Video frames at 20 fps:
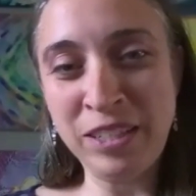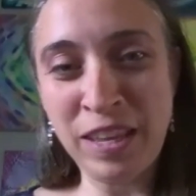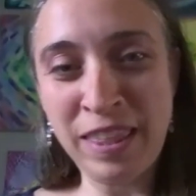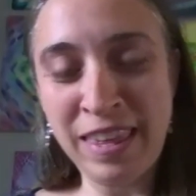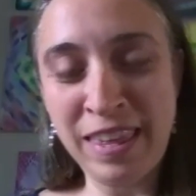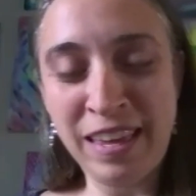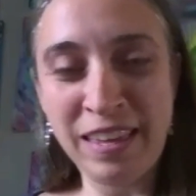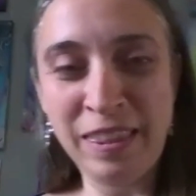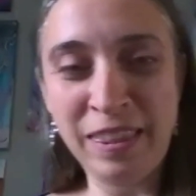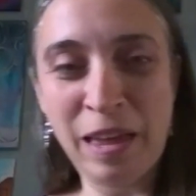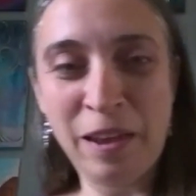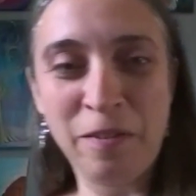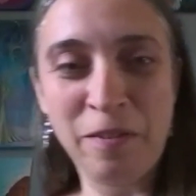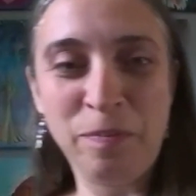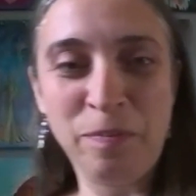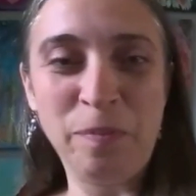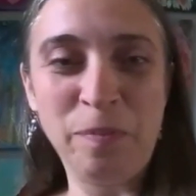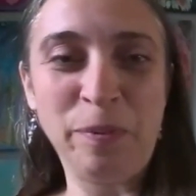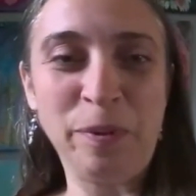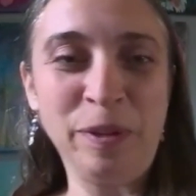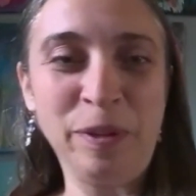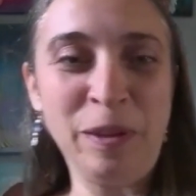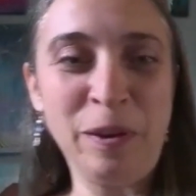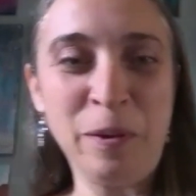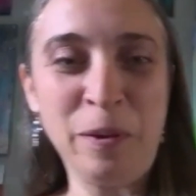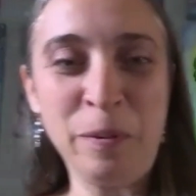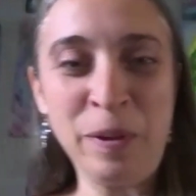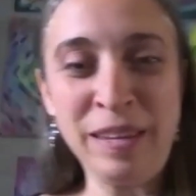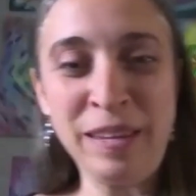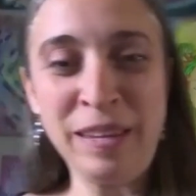I think a lot of people,
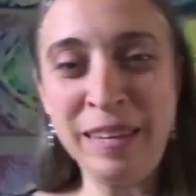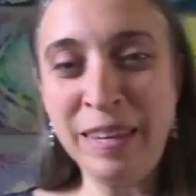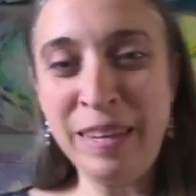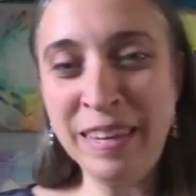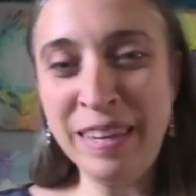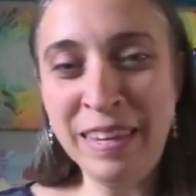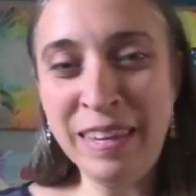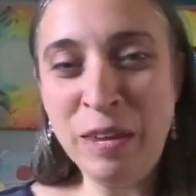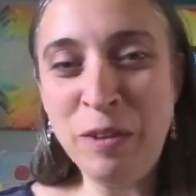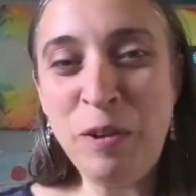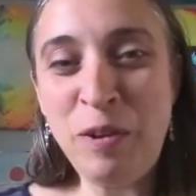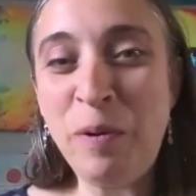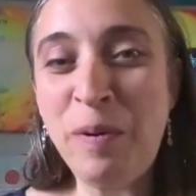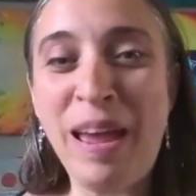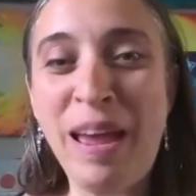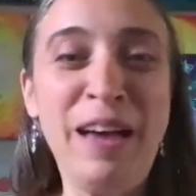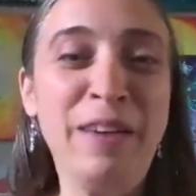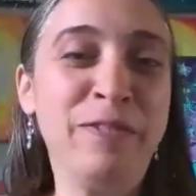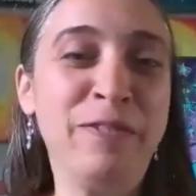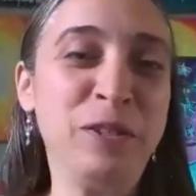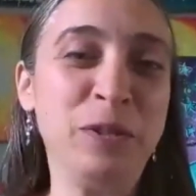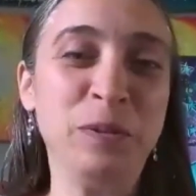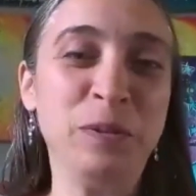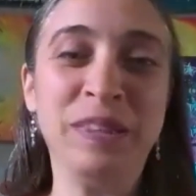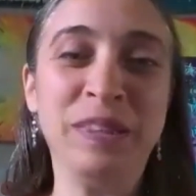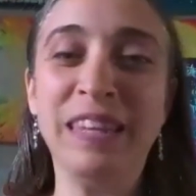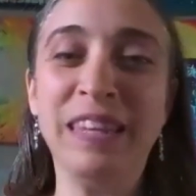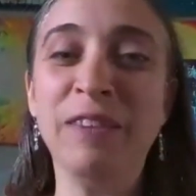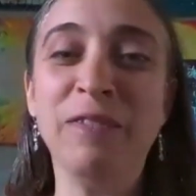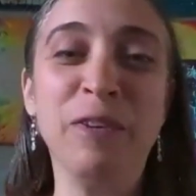you don't have to
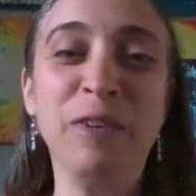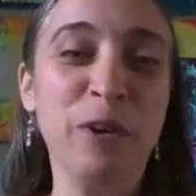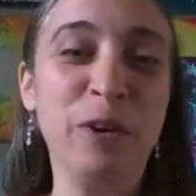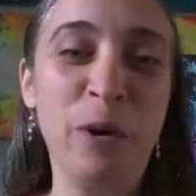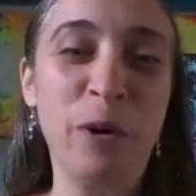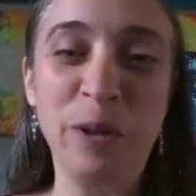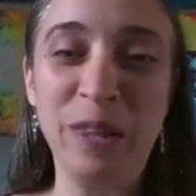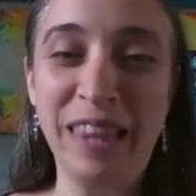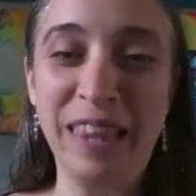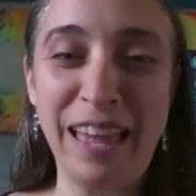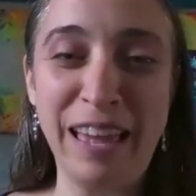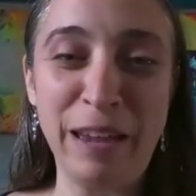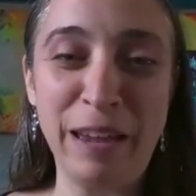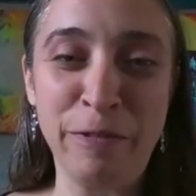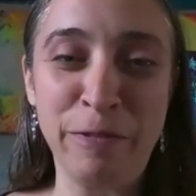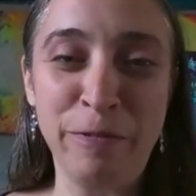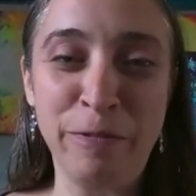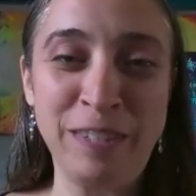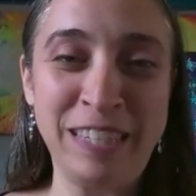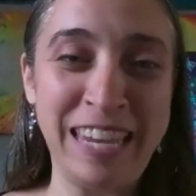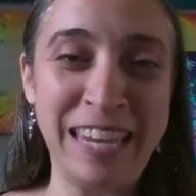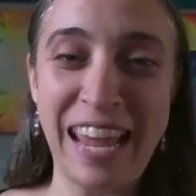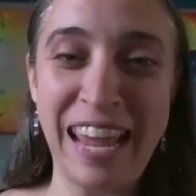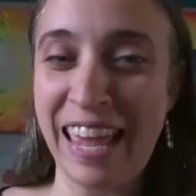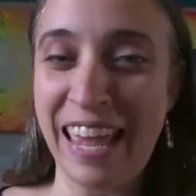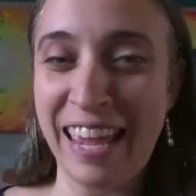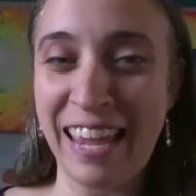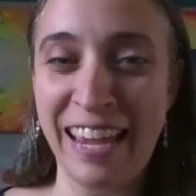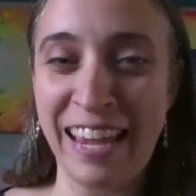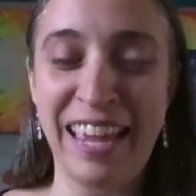leave your whole life
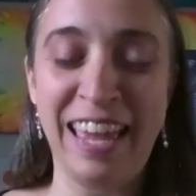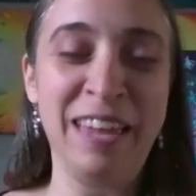today